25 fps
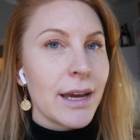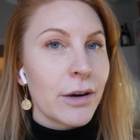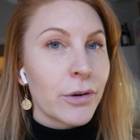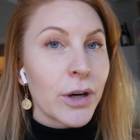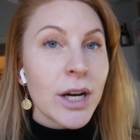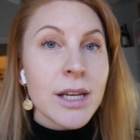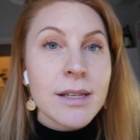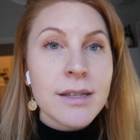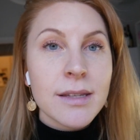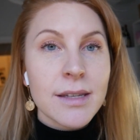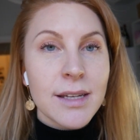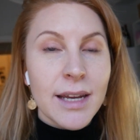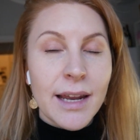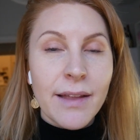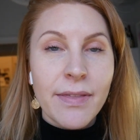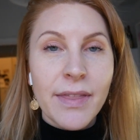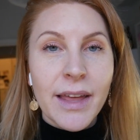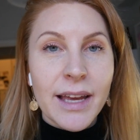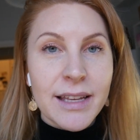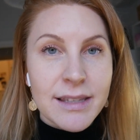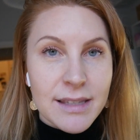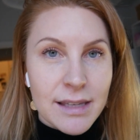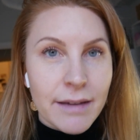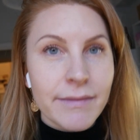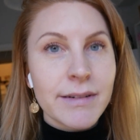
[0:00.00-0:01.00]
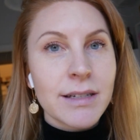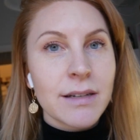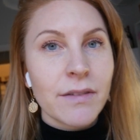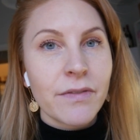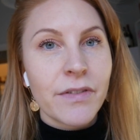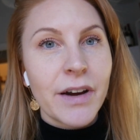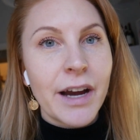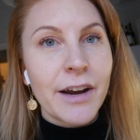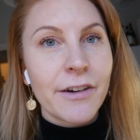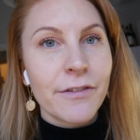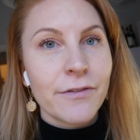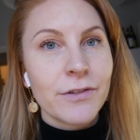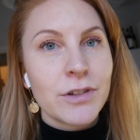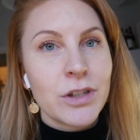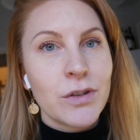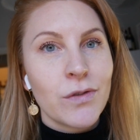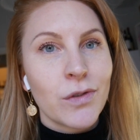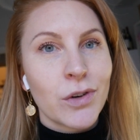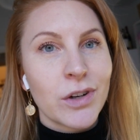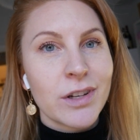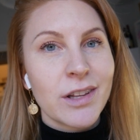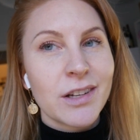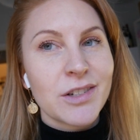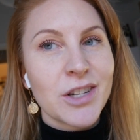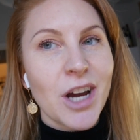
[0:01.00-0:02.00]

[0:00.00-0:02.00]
crust and then 75 for the